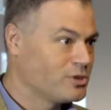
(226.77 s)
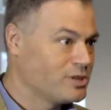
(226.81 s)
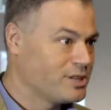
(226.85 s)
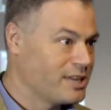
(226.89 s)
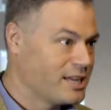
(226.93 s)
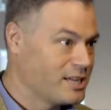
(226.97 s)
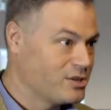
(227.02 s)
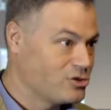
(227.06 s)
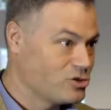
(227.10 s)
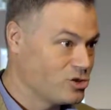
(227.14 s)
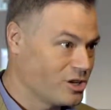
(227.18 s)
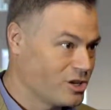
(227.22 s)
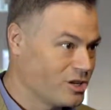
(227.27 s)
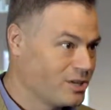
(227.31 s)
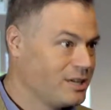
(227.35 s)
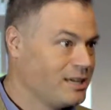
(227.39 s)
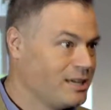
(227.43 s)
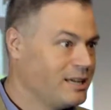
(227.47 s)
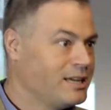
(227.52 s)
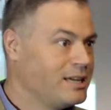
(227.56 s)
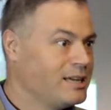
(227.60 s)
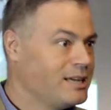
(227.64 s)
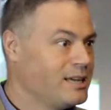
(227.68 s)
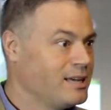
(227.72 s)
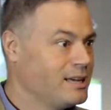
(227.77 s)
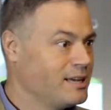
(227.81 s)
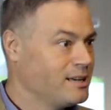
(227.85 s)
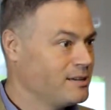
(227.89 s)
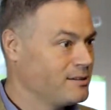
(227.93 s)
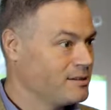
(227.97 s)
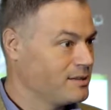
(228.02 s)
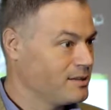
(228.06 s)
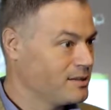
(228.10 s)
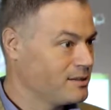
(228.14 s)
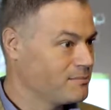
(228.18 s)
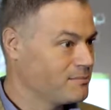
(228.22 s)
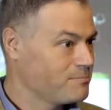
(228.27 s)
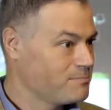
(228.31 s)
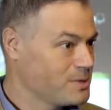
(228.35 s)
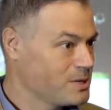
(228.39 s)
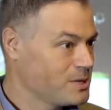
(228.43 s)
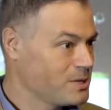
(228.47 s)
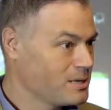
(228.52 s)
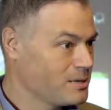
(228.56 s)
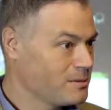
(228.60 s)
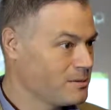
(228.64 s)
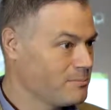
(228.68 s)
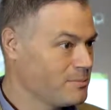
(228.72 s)
in Asia and
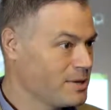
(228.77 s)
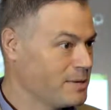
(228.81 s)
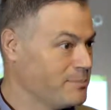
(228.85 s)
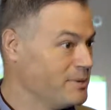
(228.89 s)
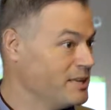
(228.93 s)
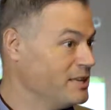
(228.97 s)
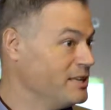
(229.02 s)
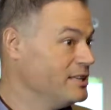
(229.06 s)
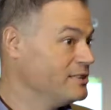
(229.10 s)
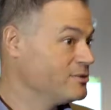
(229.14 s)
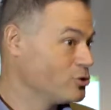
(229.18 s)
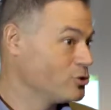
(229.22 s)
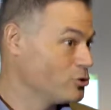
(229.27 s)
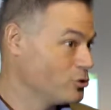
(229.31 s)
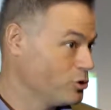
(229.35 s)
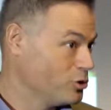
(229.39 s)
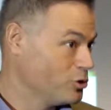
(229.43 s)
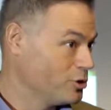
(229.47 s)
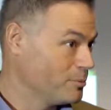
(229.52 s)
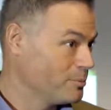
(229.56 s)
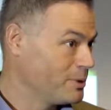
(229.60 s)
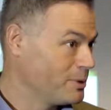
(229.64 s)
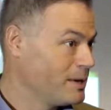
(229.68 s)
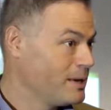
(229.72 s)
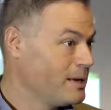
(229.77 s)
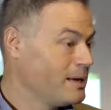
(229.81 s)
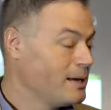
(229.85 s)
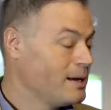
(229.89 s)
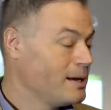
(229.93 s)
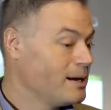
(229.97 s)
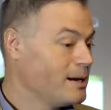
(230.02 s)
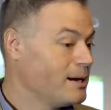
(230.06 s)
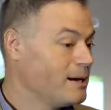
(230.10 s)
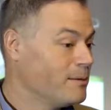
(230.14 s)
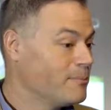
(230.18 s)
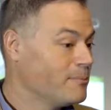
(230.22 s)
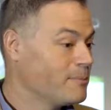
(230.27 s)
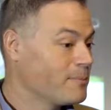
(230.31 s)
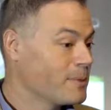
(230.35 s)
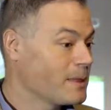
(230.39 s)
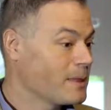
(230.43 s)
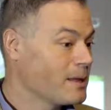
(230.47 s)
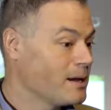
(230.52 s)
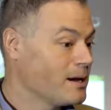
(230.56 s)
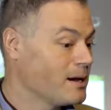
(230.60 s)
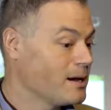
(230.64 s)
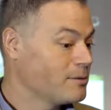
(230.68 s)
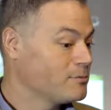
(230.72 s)
maybe Eastern Europe,
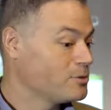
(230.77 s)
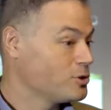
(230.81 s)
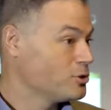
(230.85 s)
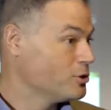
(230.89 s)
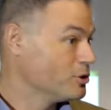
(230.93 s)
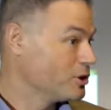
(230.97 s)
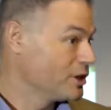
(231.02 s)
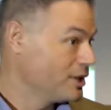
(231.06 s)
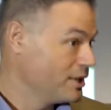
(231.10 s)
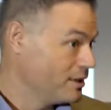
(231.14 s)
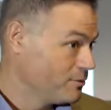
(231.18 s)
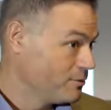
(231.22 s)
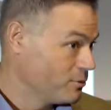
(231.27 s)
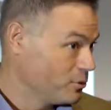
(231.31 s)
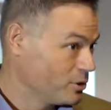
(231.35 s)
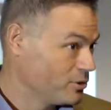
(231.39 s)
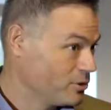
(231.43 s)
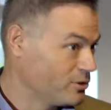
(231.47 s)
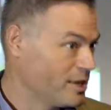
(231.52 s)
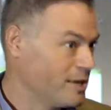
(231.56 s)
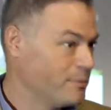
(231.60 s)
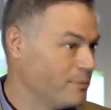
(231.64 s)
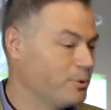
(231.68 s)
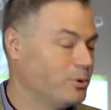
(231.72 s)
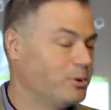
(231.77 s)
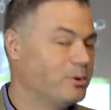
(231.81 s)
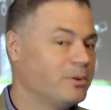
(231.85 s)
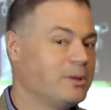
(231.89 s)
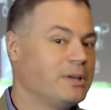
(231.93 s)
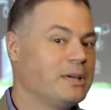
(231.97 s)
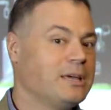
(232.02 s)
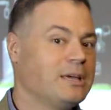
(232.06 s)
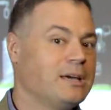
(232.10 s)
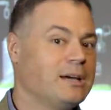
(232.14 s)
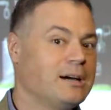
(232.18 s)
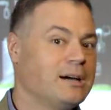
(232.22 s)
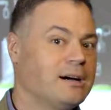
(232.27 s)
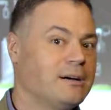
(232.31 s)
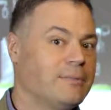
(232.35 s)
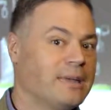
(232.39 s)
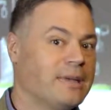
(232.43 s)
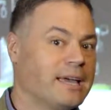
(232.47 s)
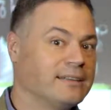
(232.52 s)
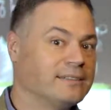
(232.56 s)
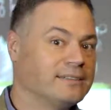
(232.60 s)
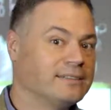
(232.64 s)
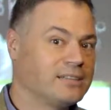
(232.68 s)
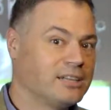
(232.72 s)
Turkey, for example.
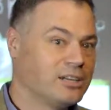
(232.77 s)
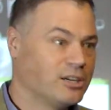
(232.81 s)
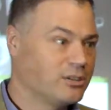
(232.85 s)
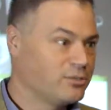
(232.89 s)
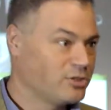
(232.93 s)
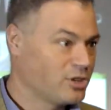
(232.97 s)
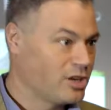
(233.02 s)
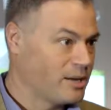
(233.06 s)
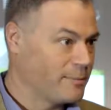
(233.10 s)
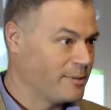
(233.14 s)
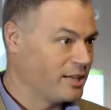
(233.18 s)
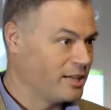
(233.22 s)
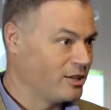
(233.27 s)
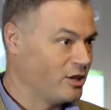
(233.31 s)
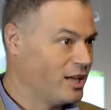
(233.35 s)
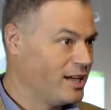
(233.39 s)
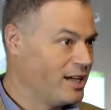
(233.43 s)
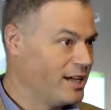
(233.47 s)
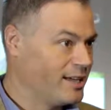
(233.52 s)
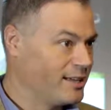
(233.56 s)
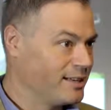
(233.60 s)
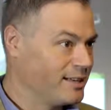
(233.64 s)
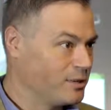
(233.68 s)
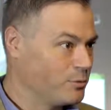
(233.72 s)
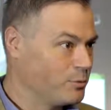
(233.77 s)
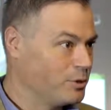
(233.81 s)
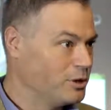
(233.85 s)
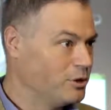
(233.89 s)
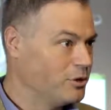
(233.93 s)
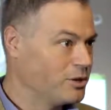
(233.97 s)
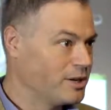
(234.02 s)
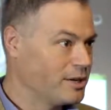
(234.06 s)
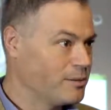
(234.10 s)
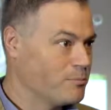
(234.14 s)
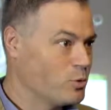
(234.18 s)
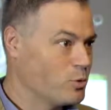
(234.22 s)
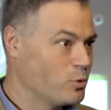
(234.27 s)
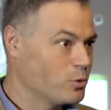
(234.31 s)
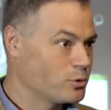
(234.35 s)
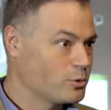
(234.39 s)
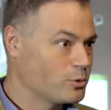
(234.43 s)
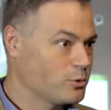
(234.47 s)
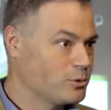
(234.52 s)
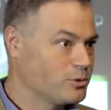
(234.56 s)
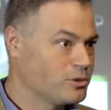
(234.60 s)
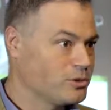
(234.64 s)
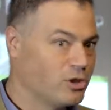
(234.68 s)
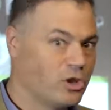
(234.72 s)
As tariffs come online and we look at more
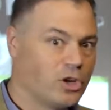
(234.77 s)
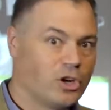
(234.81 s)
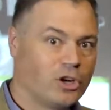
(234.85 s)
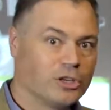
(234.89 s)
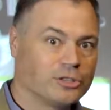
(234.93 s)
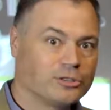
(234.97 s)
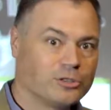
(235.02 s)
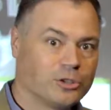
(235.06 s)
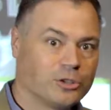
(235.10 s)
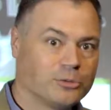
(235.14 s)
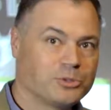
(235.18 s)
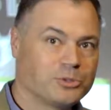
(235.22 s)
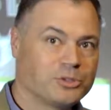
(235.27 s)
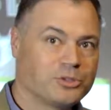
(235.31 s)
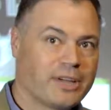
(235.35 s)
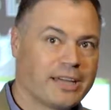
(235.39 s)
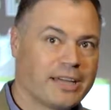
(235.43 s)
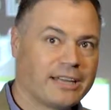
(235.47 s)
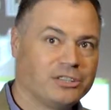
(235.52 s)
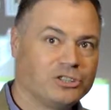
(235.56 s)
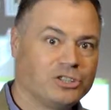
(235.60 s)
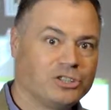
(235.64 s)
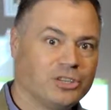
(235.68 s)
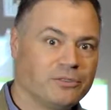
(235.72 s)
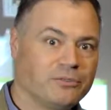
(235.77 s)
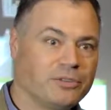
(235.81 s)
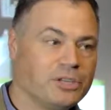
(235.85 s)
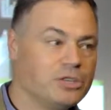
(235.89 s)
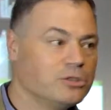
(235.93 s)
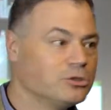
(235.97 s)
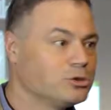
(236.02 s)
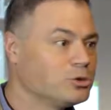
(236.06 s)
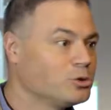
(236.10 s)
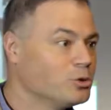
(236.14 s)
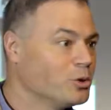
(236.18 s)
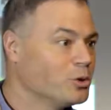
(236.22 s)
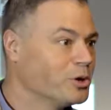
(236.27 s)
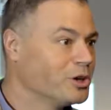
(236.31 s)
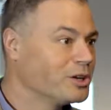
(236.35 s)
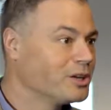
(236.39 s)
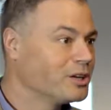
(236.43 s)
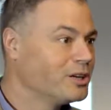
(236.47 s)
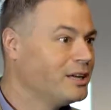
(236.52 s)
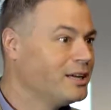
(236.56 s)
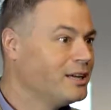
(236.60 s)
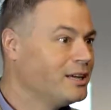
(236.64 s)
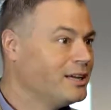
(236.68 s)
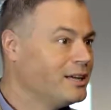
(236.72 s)
towards a long-term strategy of nearshoring,
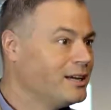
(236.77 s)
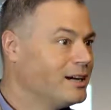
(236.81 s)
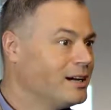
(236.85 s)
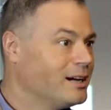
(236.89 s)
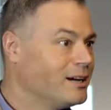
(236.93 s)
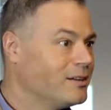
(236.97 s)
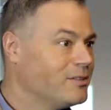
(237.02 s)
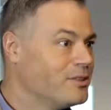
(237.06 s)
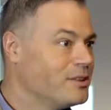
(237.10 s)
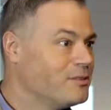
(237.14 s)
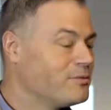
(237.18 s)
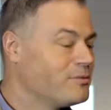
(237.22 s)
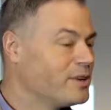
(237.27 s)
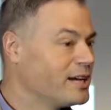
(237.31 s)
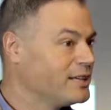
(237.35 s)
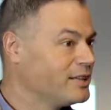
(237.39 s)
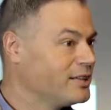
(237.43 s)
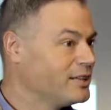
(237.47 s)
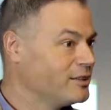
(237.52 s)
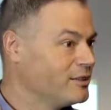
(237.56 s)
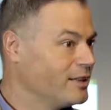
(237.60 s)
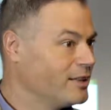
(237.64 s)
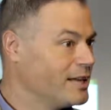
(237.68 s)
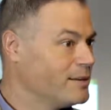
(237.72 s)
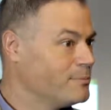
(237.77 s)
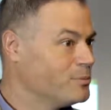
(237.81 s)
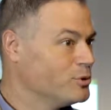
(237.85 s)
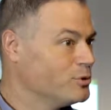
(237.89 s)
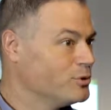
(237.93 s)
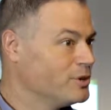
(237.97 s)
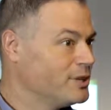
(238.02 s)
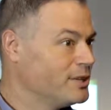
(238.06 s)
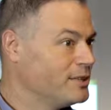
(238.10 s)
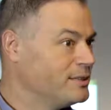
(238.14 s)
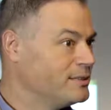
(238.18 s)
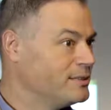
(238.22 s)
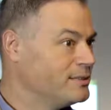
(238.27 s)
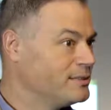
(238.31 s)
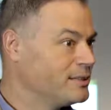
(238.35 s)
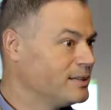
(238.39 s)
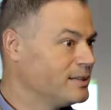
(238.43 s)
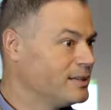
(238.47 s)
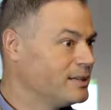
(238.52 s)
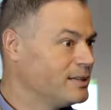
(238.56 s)
then finding labor that is